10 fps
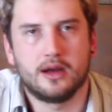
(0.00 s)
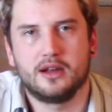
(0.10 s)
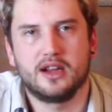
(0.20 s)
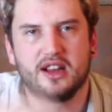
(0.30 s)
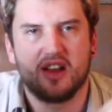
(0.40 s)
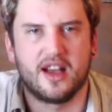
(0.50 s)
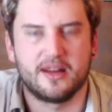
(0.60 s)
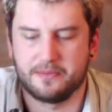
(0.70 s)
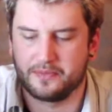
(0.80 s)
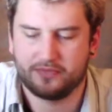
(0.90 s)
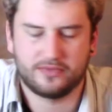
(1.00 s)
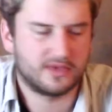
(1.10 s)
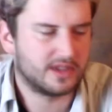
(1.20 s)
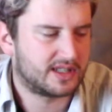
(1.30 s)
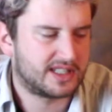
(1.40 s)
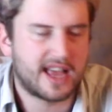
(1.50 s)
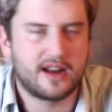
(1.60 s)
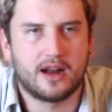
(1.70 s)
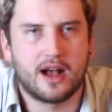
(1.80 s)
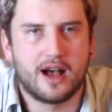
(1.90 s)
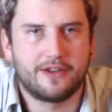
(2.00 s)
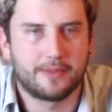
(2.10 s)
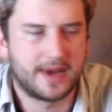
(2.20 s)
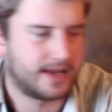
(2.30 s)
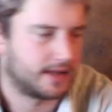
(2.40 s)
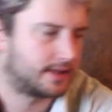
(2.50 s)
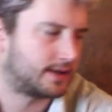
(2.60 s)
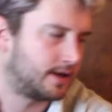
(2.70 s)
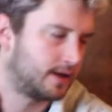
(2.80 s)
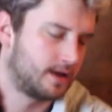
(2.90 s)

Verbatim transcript: I don't know, like 10.5 minutes.